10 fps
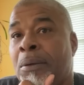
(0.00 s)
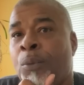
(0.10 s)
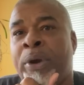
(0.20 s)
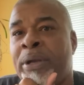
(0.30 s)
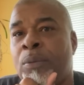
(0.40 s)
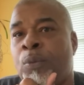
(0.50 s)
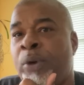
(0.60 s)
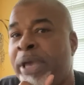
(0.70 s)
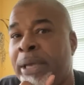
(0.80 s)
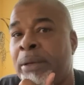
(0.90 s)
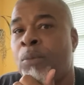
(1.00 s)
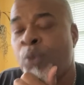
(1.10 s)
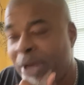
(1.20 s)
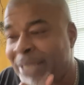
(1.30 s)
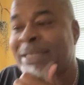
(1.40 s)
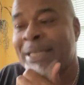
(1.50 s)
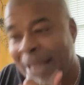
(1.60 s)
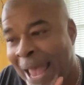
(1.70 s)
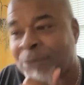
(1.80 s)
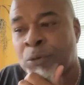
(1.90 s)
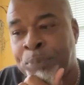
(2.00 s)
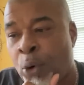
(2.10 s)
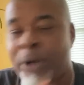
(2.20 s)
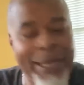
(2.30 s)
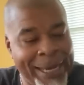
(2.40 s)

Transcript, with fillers: When, when, when is the last report